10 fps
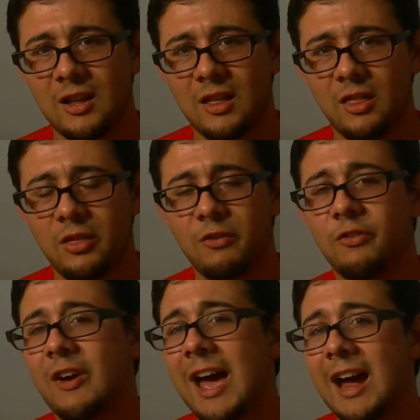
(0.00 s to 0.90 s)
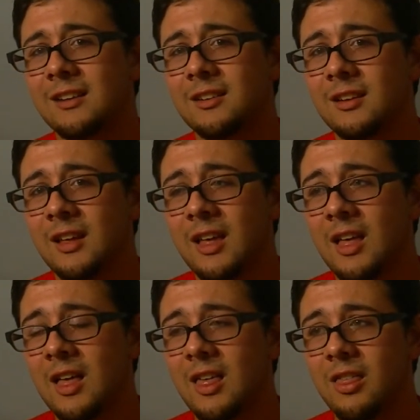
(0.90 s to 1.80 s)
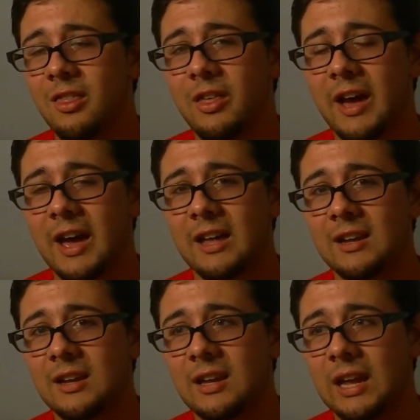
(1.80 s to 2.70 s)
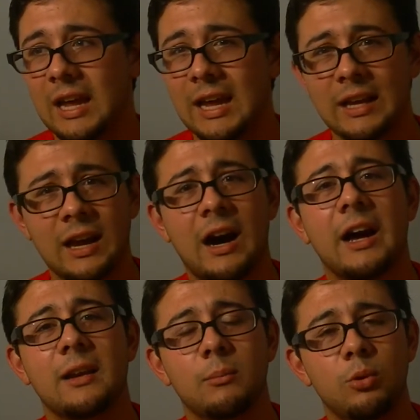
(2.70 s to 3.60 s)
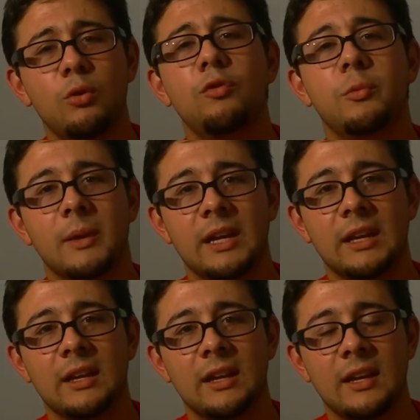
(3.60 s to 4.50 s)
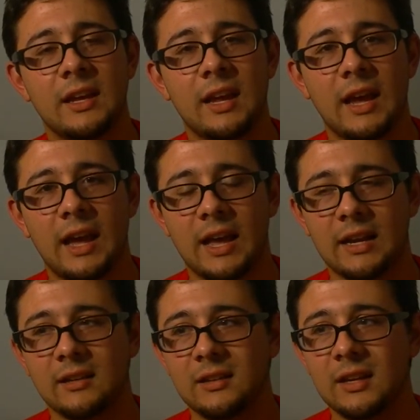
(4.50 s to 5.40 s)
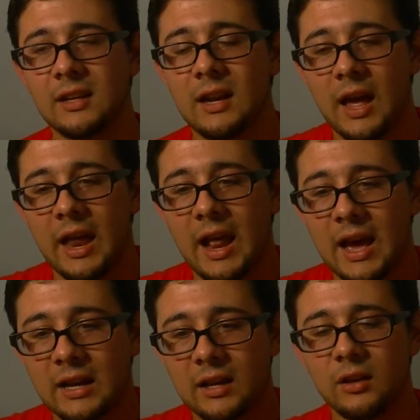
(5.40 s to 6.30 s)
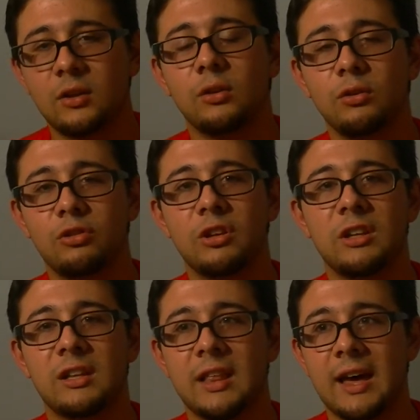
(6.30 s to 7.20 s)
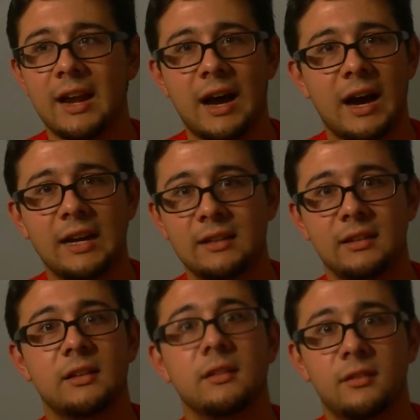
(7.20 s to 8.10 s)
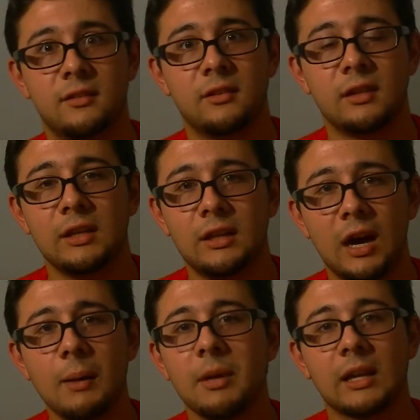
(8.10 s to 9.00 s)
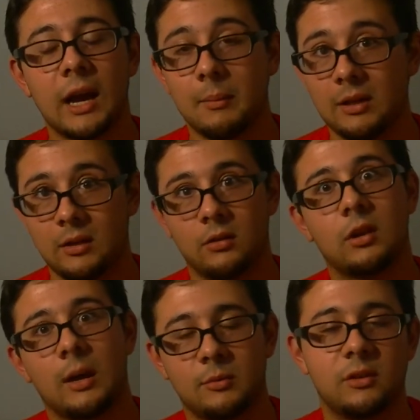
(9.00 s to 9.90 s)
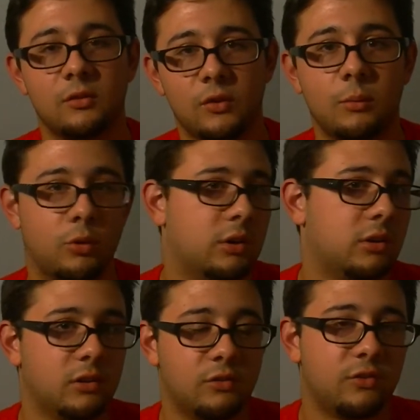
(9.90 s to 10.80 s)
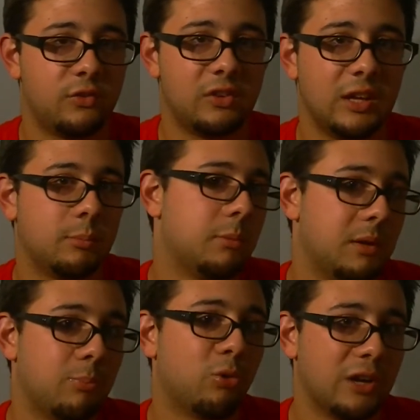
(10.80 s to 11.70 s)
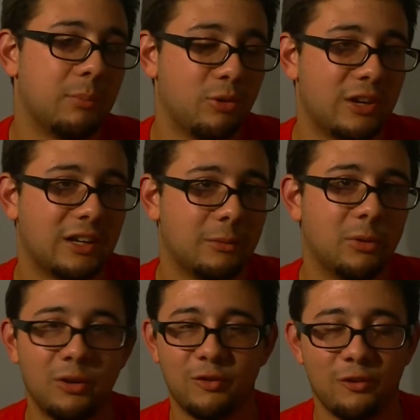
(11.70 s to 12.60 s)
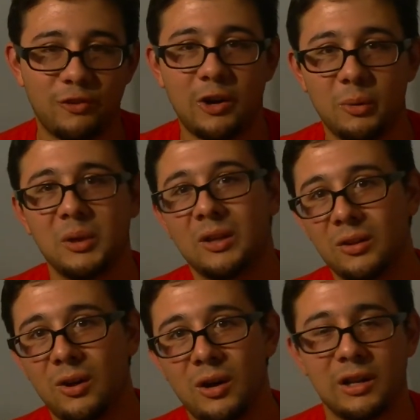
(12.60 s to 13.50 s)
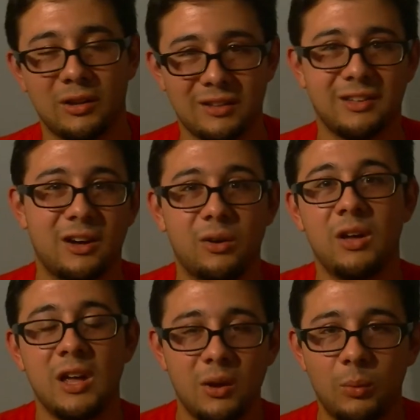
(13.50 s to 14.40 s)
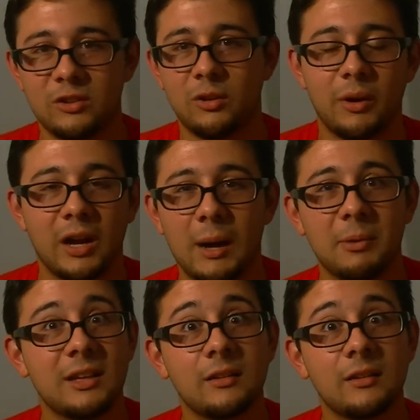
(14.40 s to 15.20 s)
the fact that it kind of moved me. And it had a conclusion that I didn't see coming. I mean, there are times in this film where it does seem to be pretty predictable. If you're following along, you could tell what's going on, but